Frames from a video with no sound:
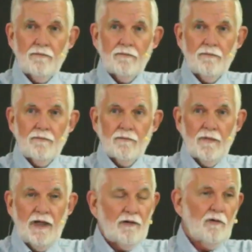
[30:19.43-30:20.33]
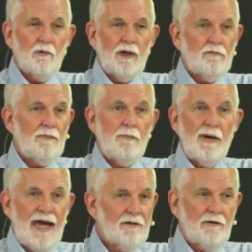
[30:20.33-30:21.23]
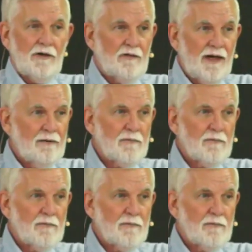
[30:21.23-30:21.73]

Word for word: They could went with battering rams against